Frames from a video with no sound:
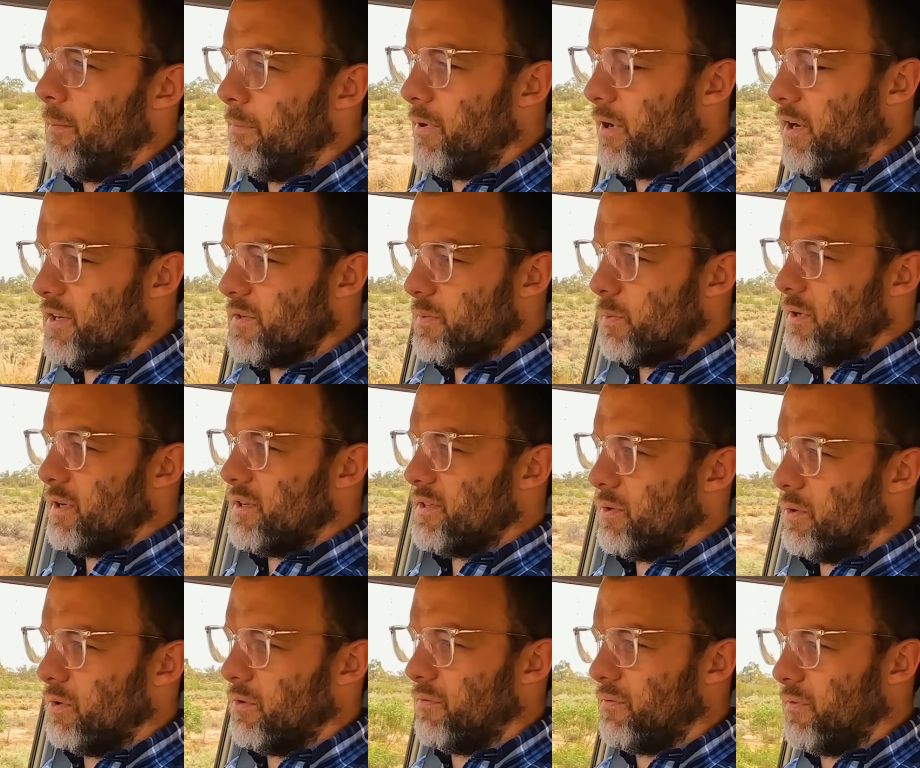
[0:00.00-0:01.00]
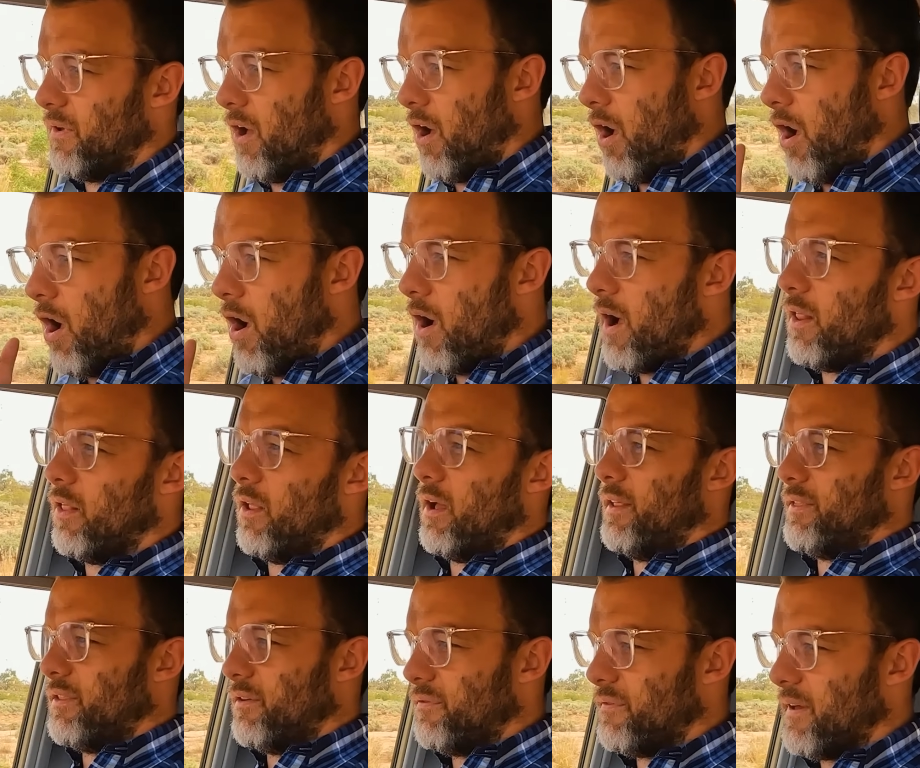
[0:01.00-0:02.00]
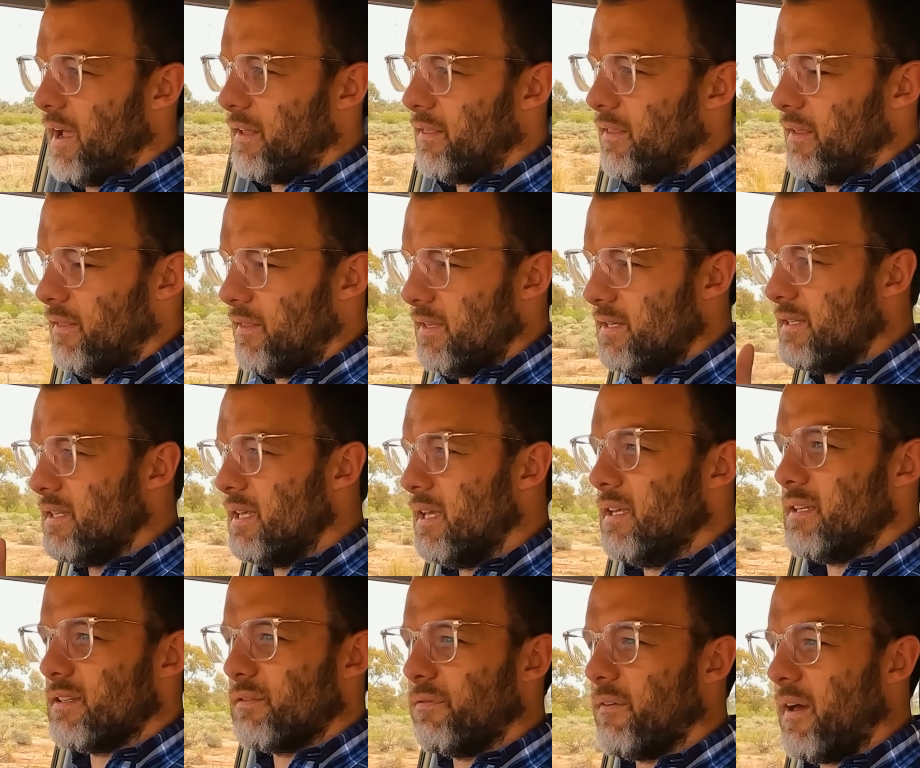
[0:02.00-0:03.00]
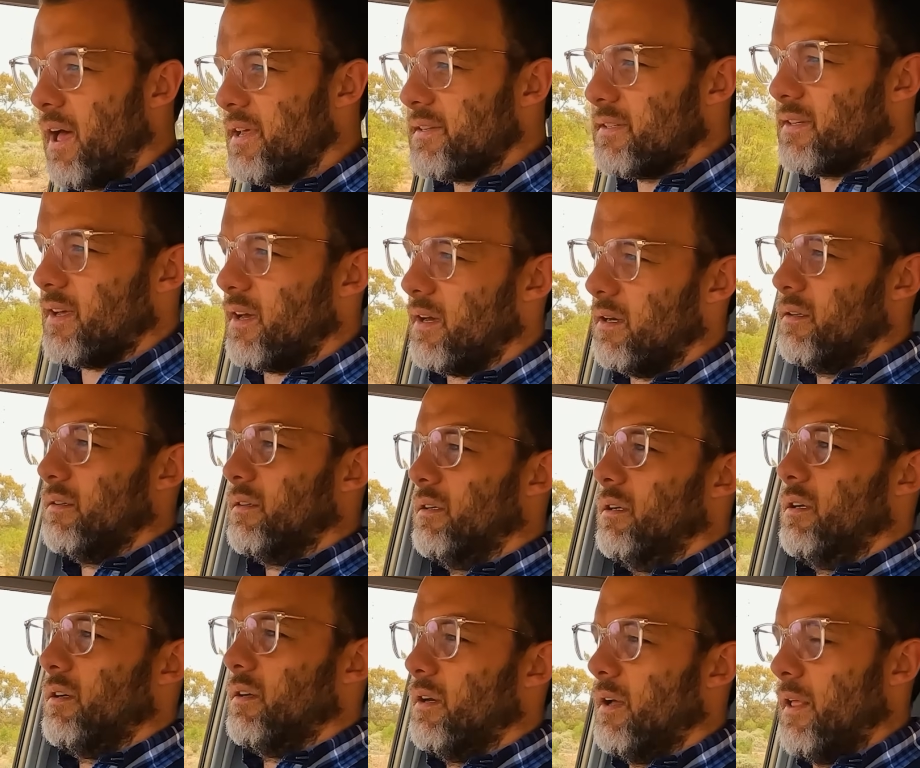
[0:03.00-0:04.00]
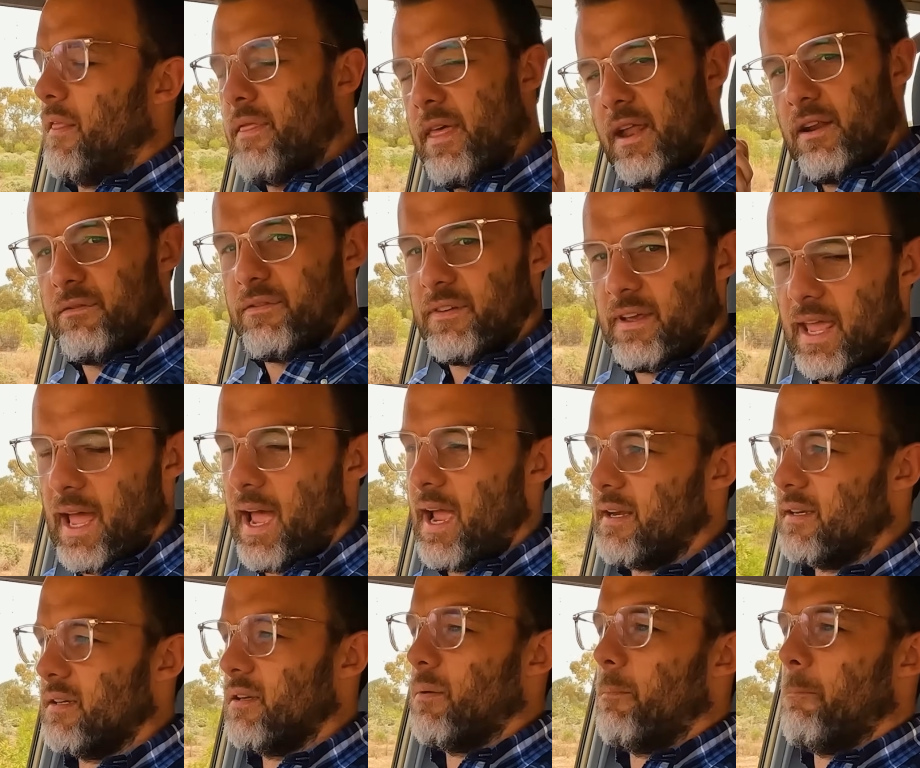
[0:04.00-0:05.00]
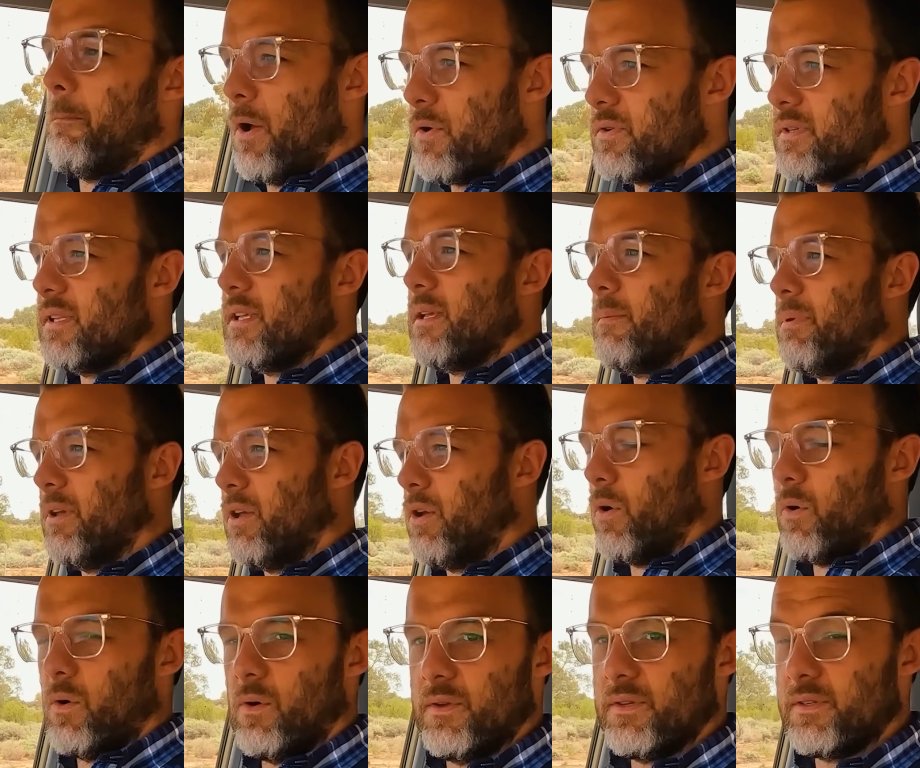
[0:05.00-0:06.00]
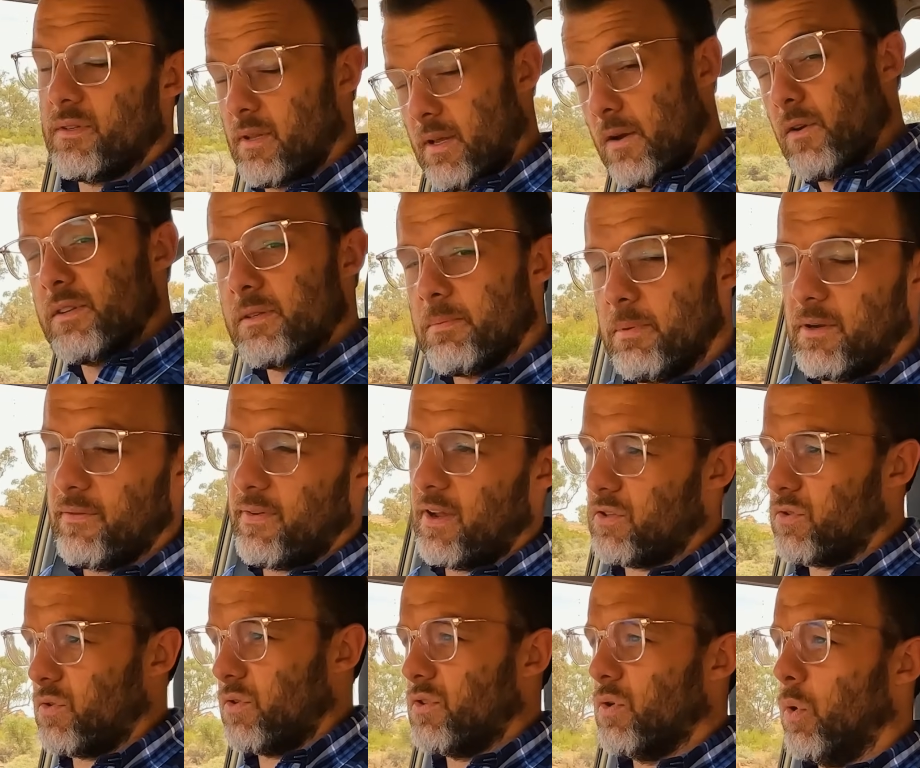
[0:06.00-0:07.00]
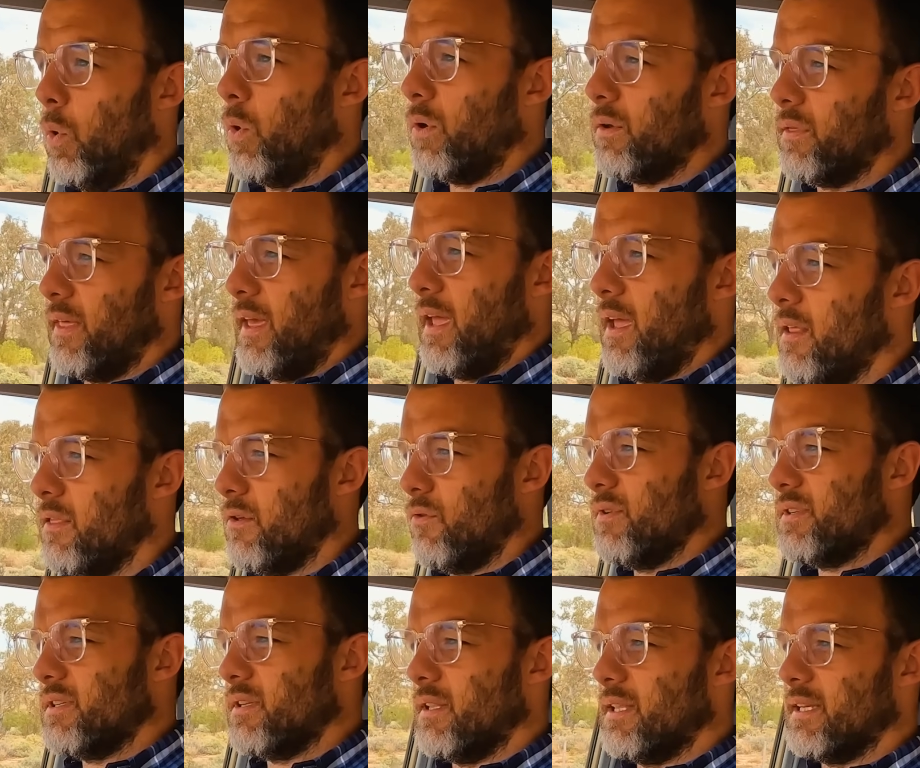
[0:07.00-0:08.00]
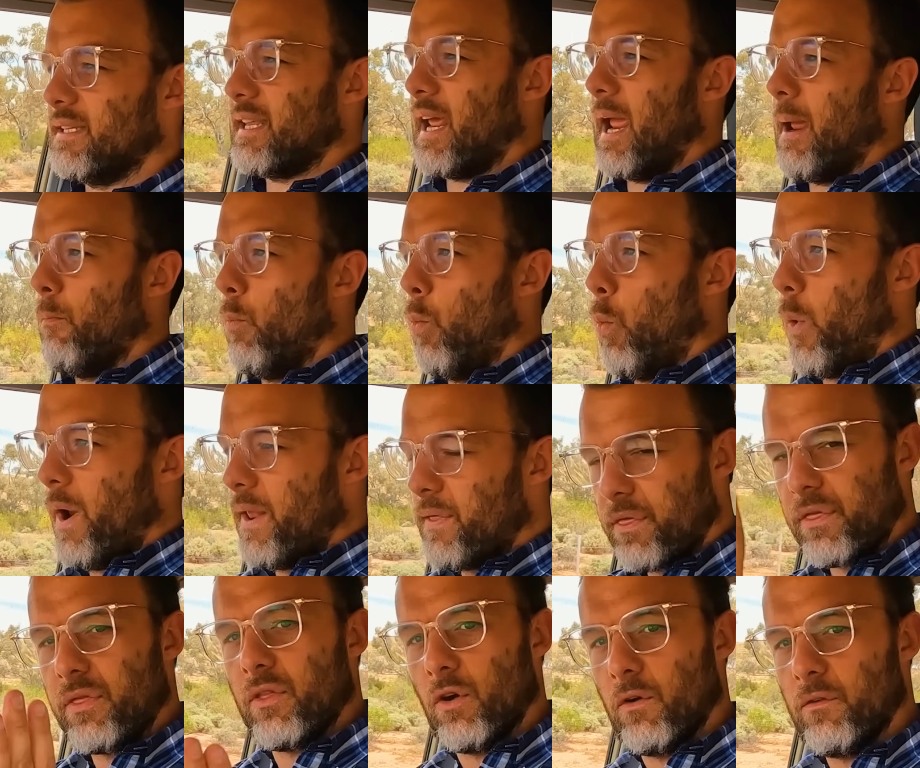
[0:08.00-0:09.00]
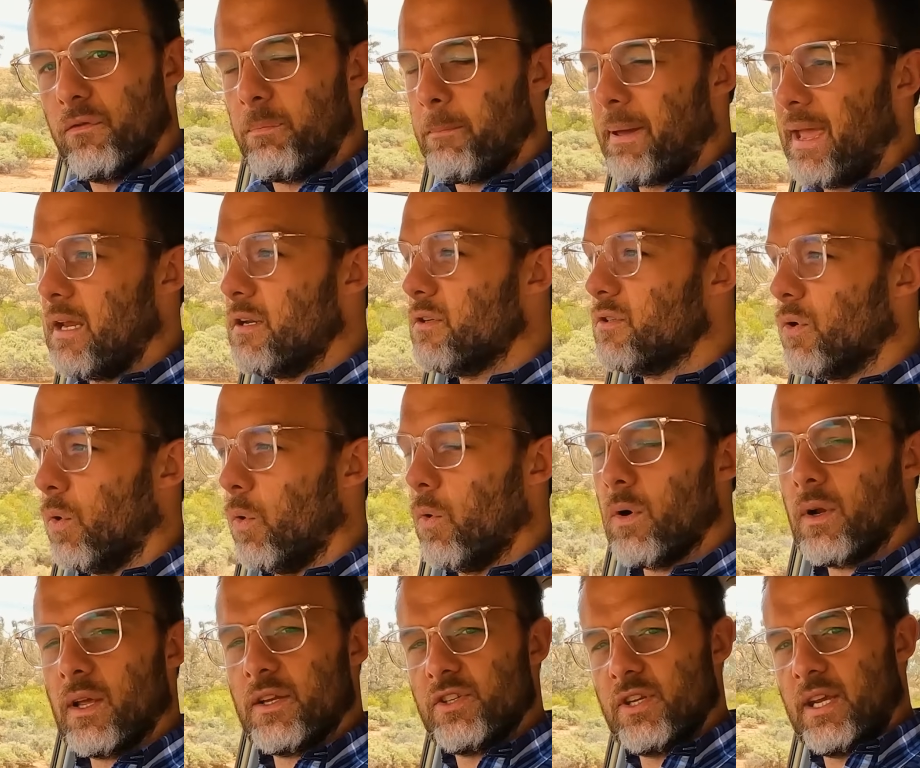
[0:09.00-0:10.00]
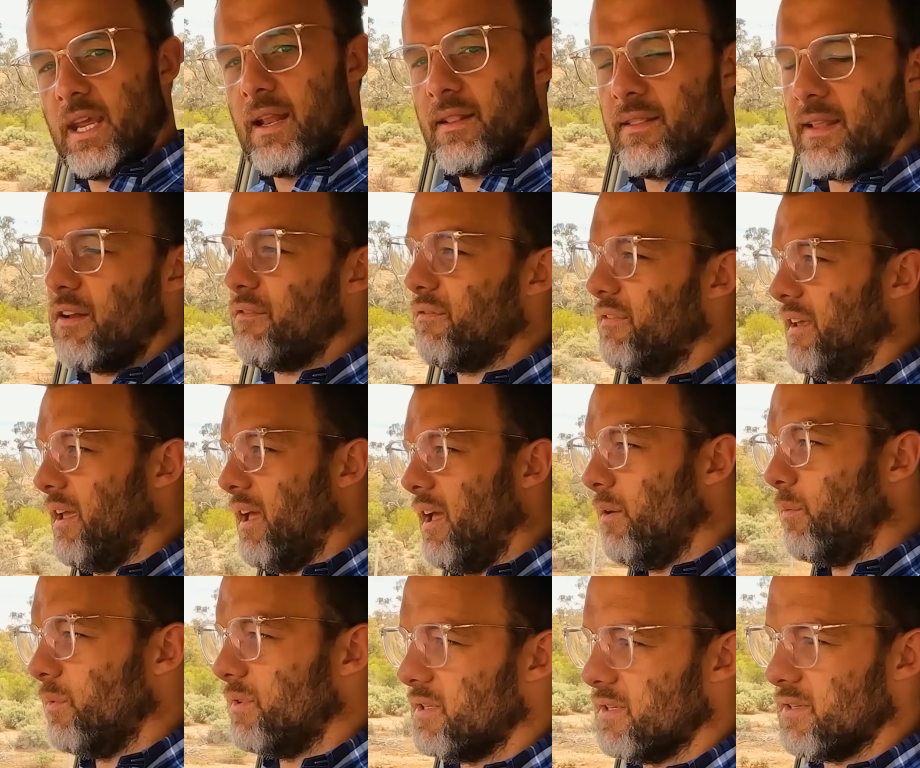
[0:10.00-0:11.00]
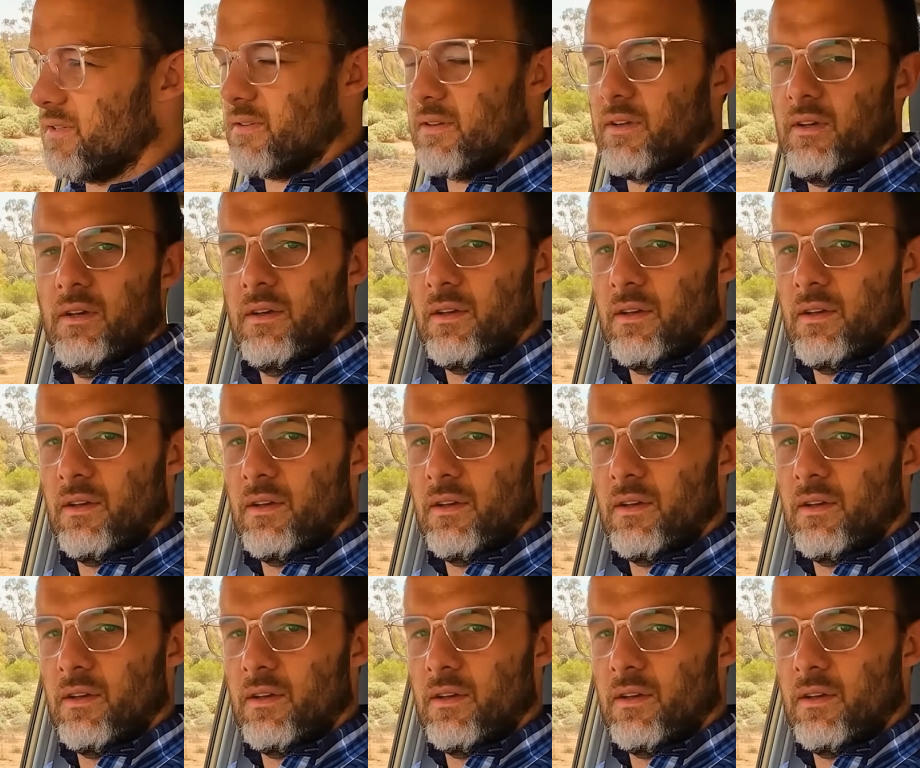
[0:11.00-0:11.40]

But I just want to sort of highlight the fact that this thing is faster than a V8, mostly because there is a bit of extra torque there. There isn't the same width of peak torque as you get in that V8, which is